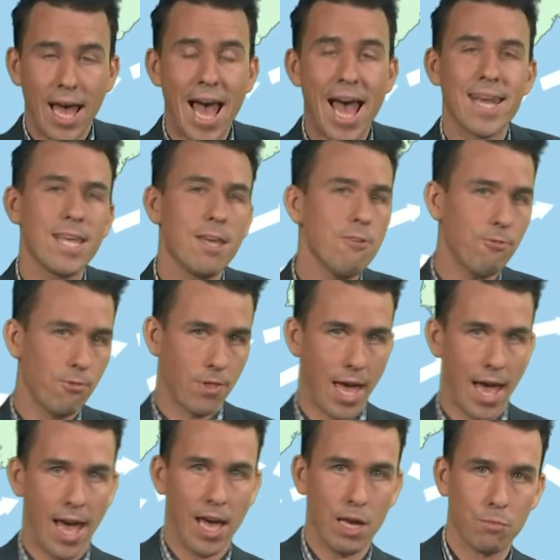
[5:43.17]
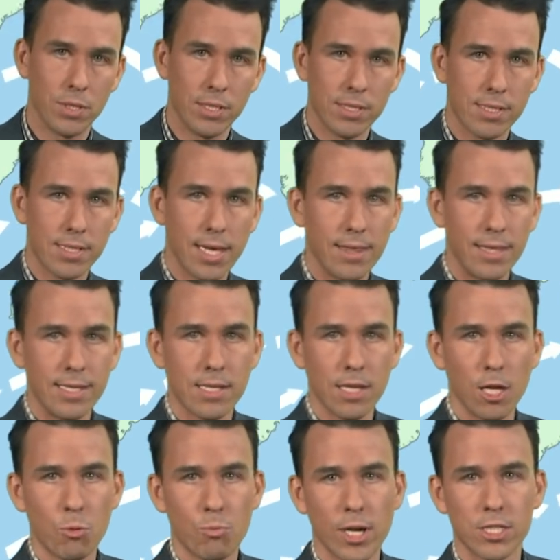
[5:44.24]
And if that happens, then these
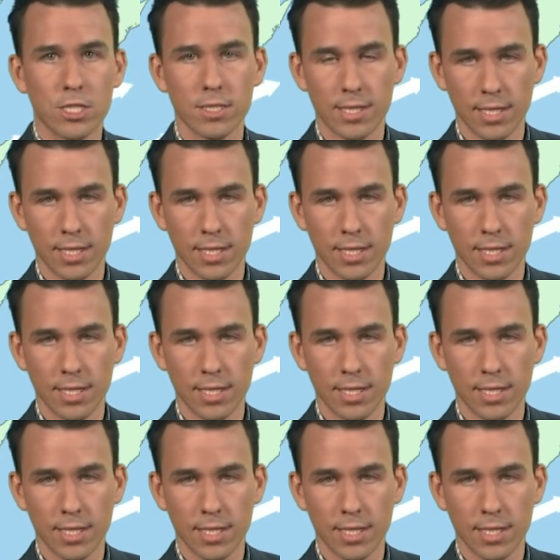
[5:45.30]
low pressure